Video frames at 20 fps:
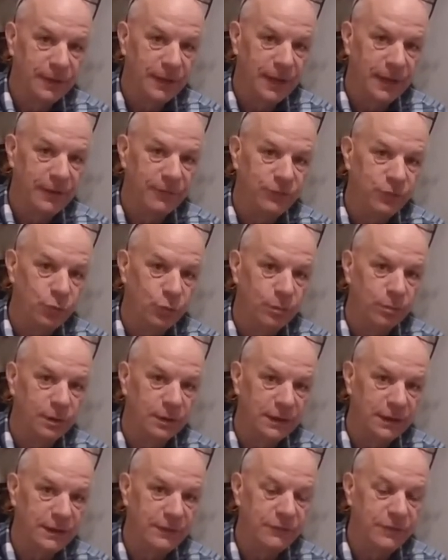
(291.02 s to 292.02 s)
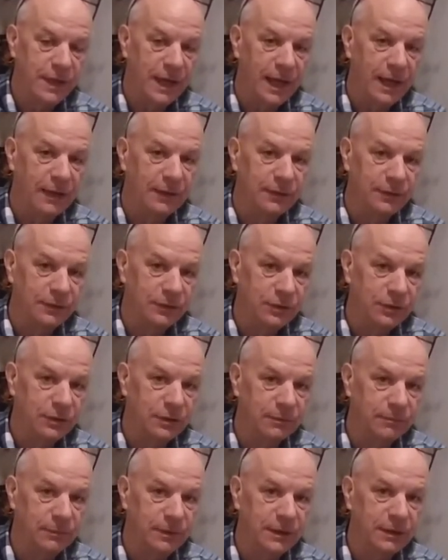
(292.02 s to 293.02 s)
and if you will believe that you
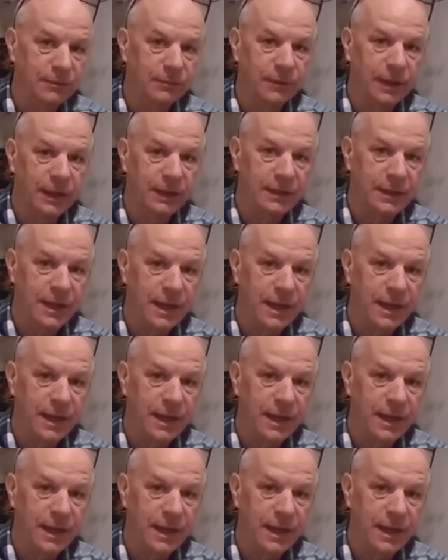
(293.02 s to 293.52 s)
can meet him right